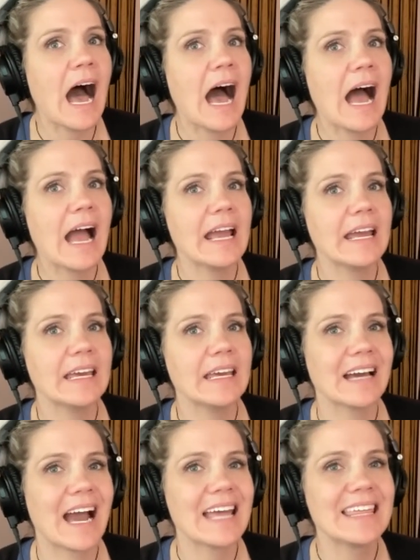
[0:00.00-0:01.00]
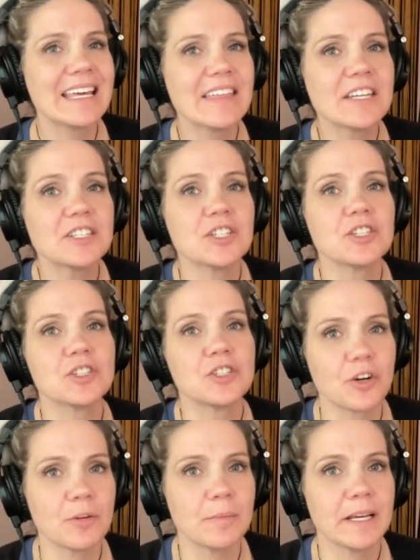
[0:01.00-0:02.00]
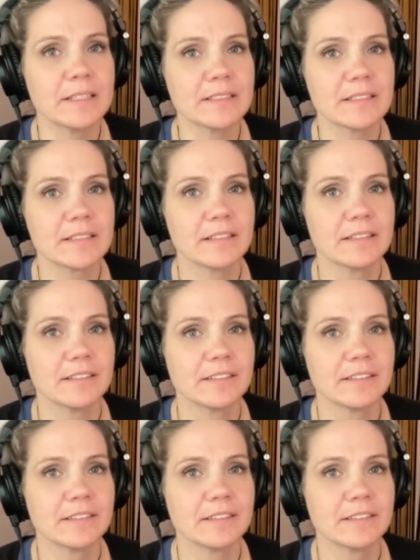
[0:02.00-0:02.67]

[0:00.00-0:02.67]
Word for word: I I think that discernment